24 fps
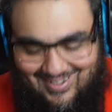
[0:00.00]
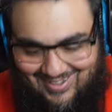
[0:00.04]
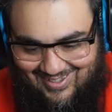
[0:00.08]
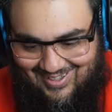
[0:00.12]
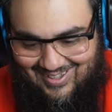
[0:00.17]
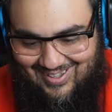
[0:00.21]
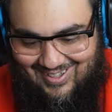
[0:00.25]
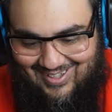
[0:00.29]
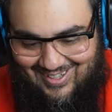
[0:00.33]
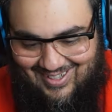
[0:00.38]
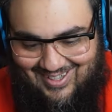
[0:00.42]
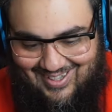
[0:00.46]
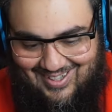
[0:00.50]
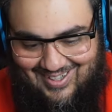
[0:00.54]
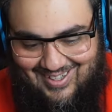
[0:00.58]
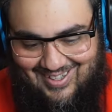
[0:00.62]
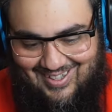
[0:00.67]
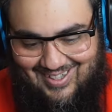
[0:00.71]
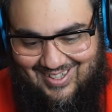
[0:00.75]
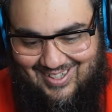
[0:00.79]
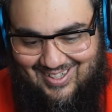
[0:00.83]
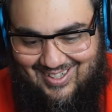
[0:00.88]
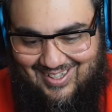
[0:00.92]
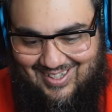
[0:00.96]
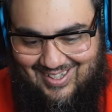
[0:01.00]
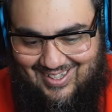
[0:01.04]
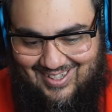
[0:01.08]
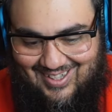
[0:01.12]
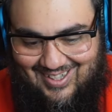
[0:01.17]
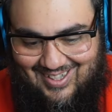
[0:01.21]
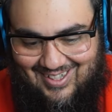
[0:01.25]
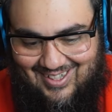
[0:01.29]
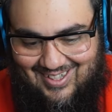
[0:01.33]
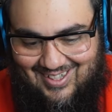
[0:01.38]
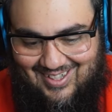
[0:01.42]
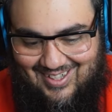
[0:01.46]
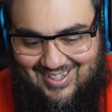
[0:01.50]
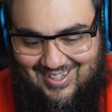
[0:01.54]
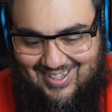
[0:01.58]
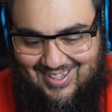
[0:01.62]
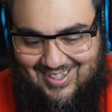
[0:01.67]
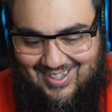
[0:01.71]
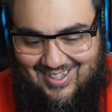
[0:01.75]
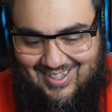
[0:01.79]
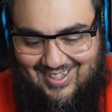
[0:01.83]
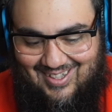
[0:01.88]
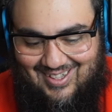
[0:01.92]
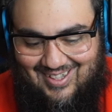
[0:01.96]

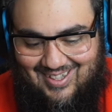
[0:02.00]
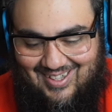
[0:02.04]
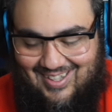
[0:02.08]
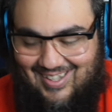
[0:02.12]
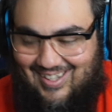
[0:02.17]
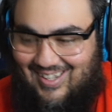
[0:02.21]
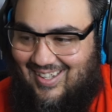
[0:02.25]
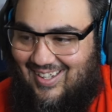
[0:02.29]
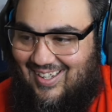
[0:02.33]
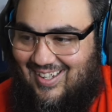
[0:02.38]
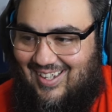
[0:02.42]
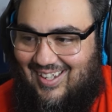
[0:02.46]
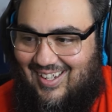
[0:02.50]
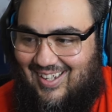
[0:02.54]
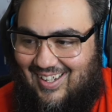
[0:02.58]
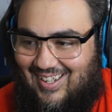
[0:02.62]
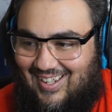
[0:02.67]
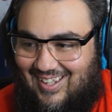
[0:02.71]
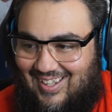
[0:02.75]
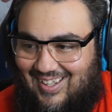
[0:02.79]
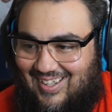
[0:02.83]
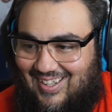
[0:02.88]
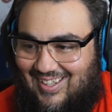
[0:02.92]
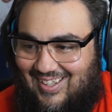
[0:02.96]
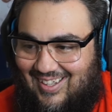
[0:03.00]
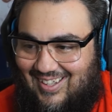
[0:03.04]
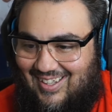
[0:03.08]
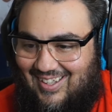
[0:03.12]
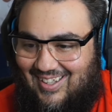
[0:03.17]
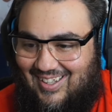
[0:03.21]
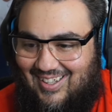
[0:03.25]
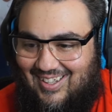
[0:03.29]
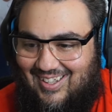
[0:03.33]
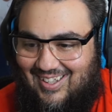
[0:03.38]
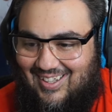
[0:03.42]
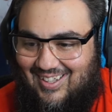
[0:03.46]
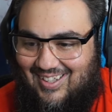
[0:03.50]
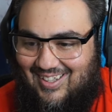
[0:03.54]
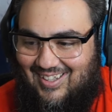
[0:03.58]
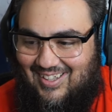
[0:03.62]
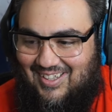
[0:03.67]
[no speech]